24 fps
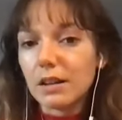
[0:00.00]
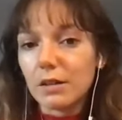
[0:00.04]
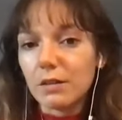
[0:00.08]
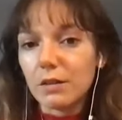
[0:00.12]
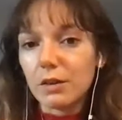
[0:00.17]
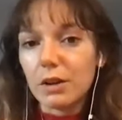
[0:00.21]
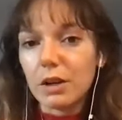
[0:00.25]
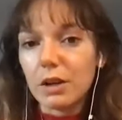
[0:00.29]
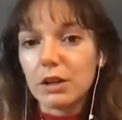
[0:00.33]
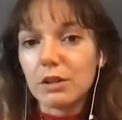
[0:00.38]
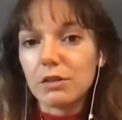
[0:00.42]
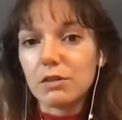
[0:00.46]
if
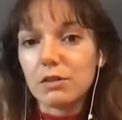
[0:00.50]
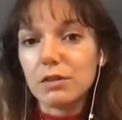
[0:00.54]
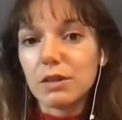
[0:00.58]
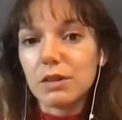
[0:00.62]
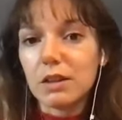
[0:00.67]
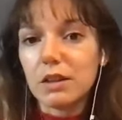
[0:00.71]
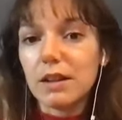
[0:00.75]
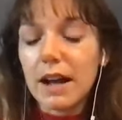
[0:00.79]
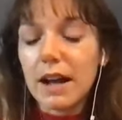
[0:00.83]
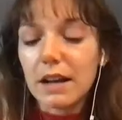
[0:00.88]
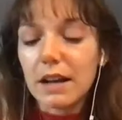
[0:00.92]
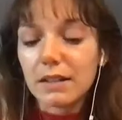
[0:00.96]
you're interested
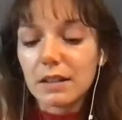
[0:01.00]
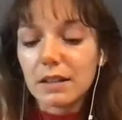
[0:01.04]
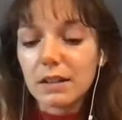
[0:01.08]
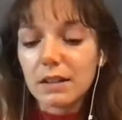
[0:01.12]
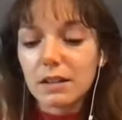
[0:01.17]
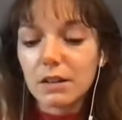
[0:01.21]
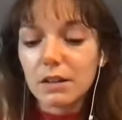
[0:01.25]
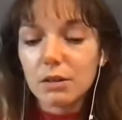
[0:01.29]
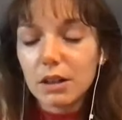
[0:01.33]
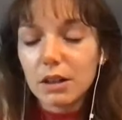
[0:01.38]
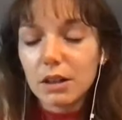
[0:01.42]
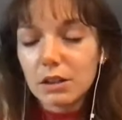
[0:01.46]
in
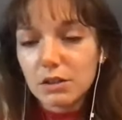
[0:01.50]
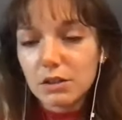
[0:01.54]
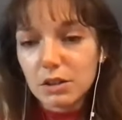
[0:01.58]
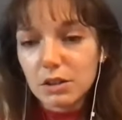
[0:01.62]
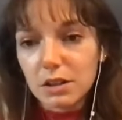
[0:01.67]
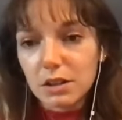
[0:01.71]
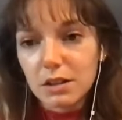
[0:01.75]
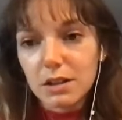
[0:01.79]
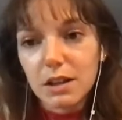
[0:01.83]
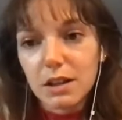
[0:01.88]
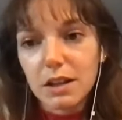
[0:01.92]
asking a question,